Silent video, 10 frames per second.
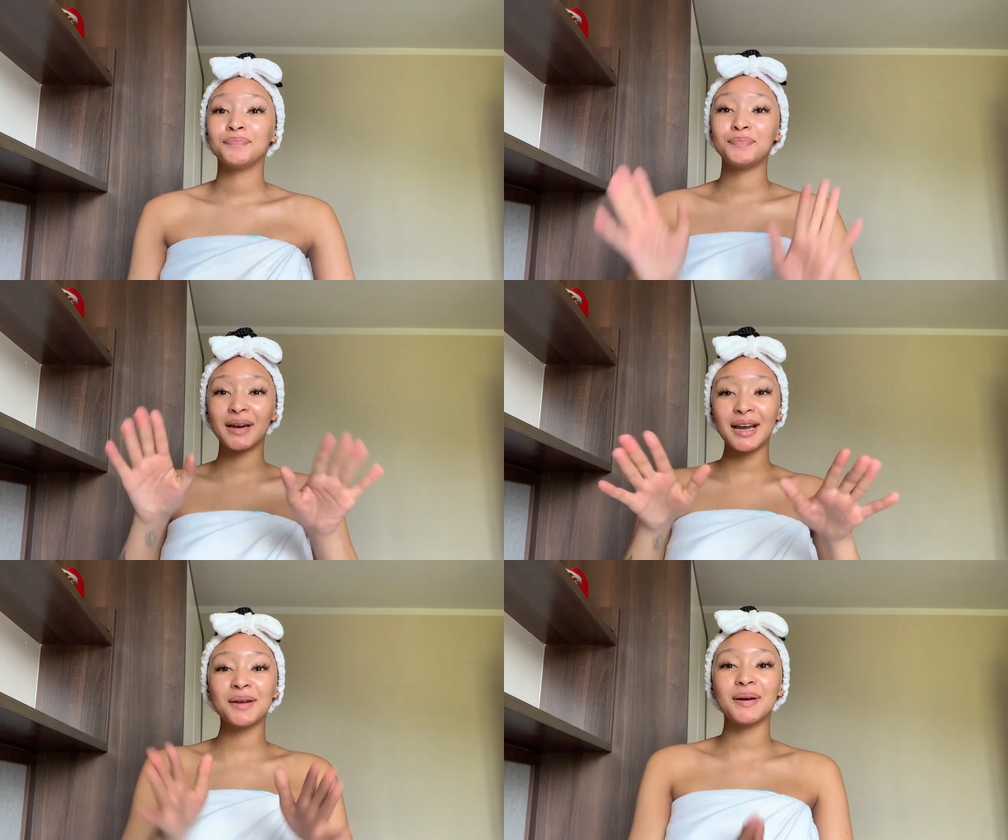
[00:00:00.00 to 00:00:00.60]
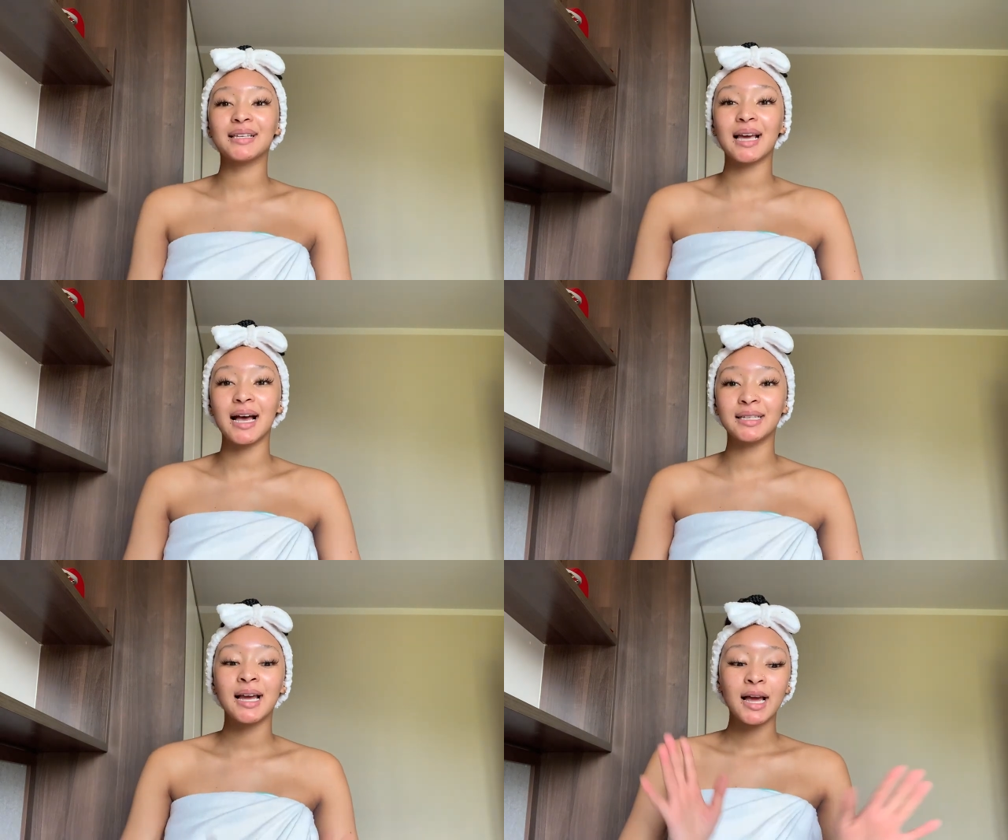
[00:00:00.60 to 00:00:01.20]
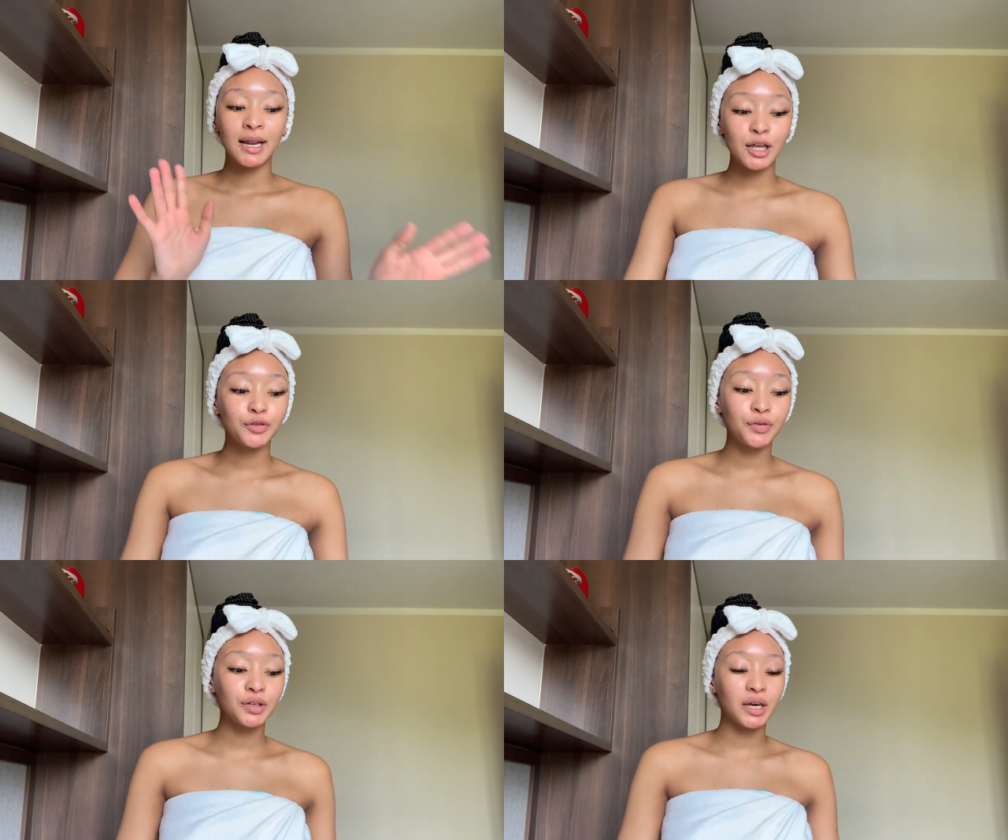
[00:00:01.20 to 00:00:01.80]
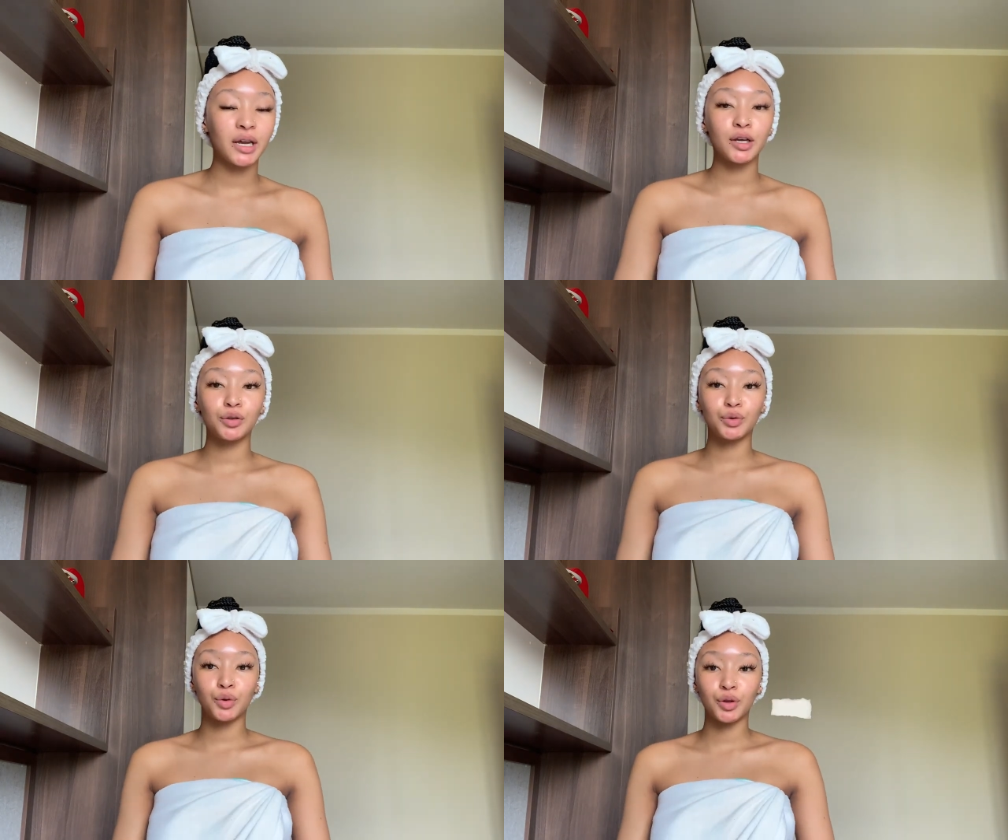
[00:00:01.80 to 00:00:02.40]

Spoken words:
But anyways, guys, let's first get into